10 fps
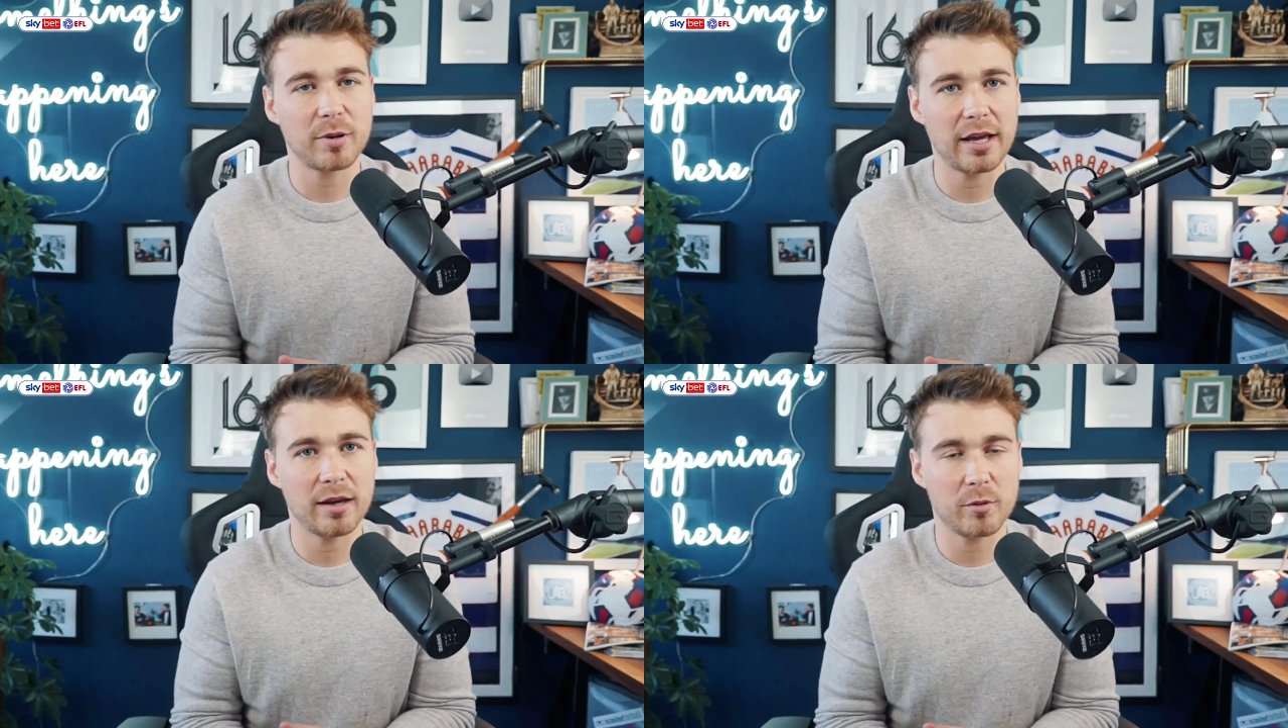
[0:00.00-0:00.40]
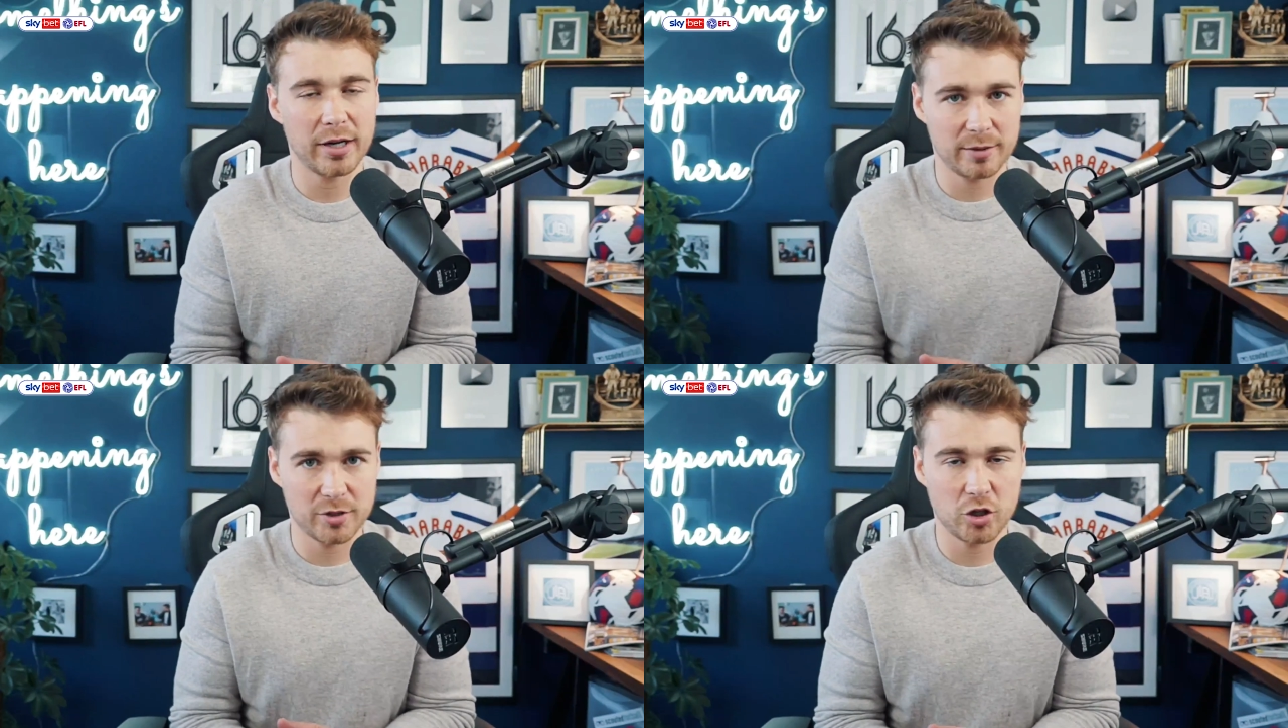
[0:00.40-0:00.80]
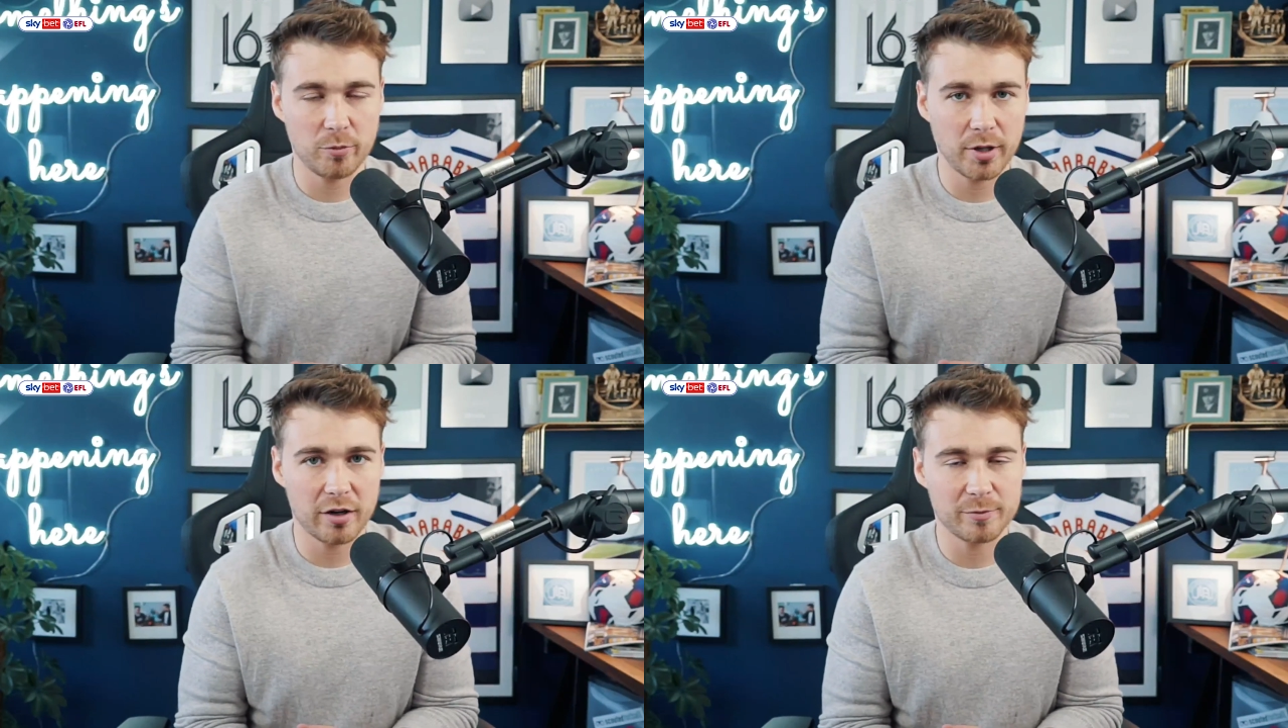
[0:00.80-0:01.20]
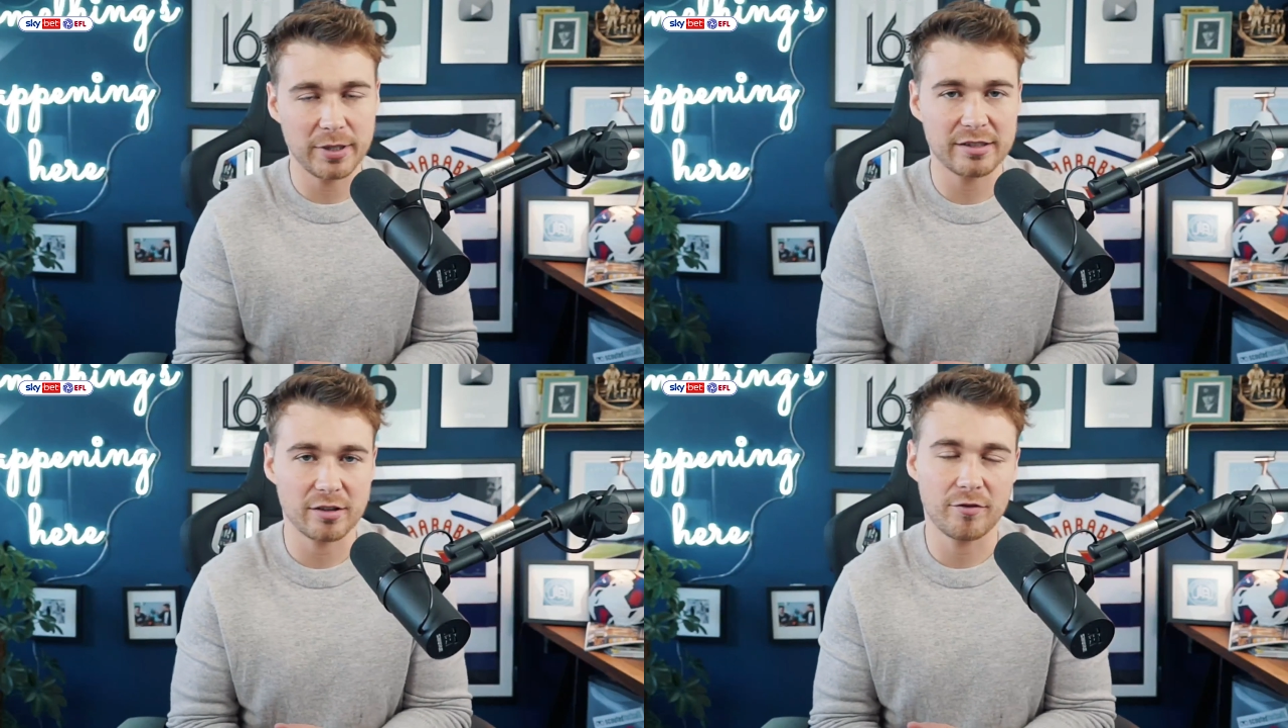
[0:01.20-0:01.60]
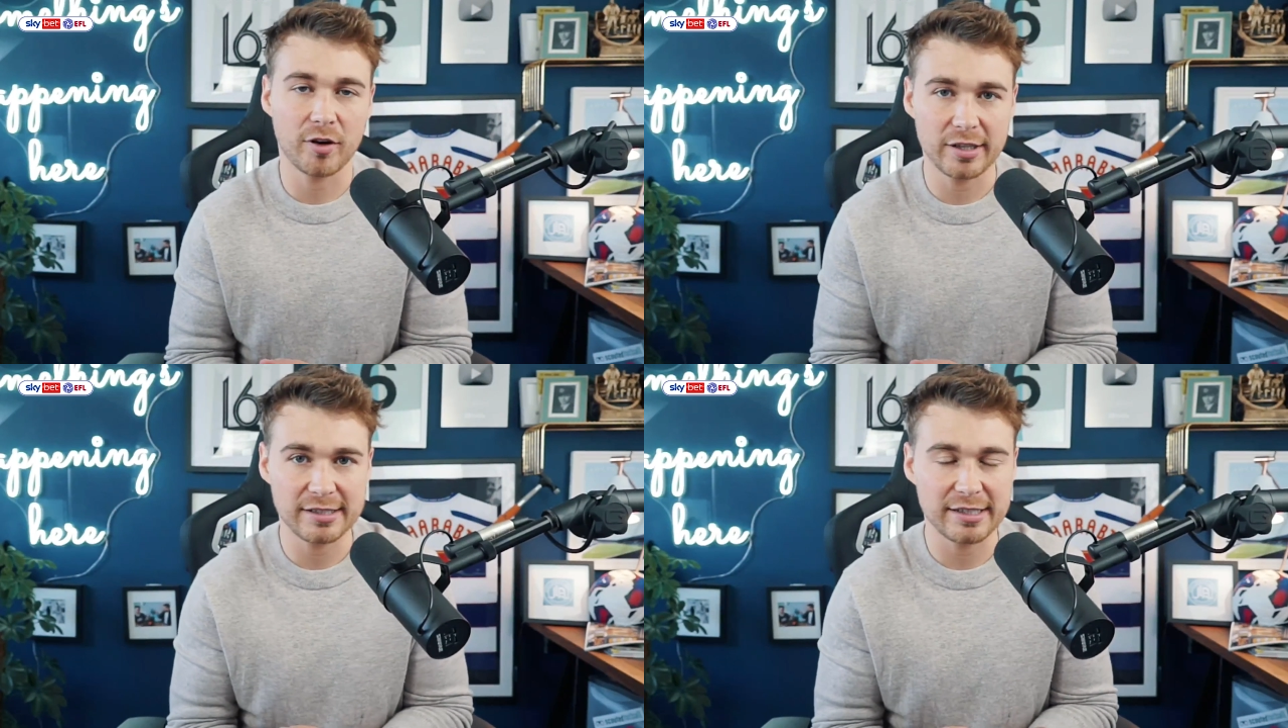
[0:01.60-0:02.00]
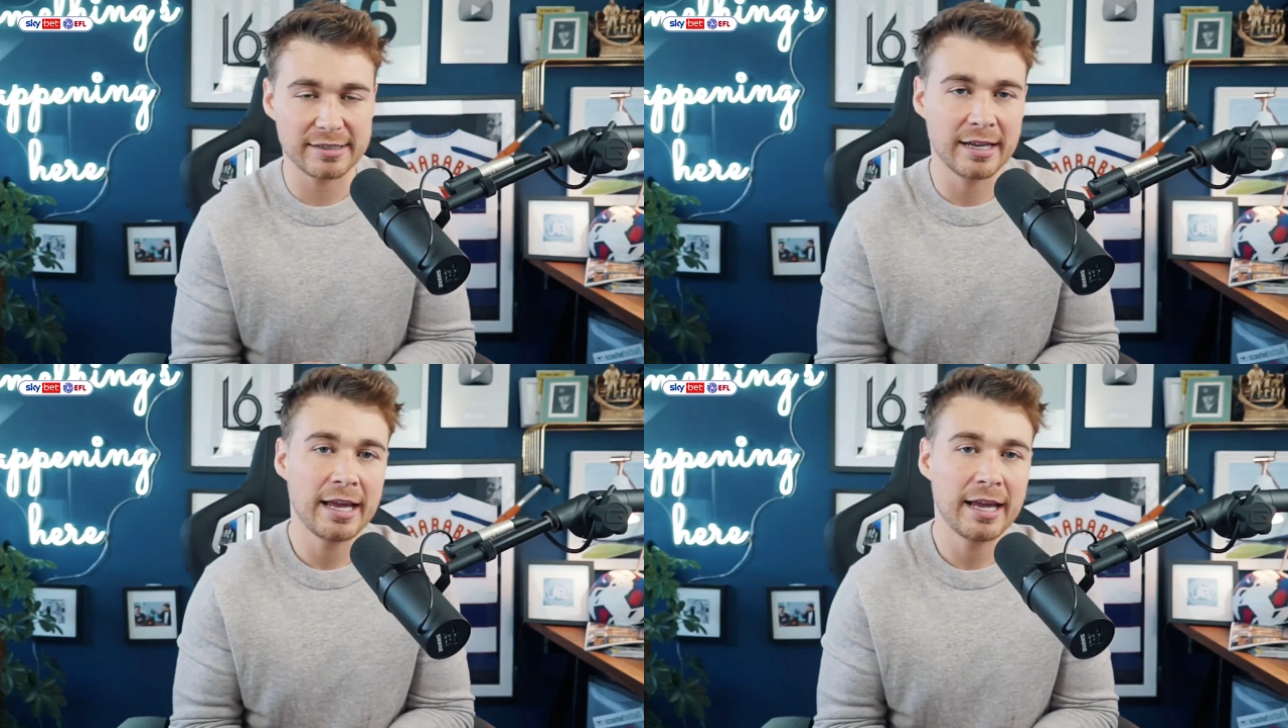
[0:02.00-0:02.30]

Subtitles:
player when it comes to QPR has been so far this season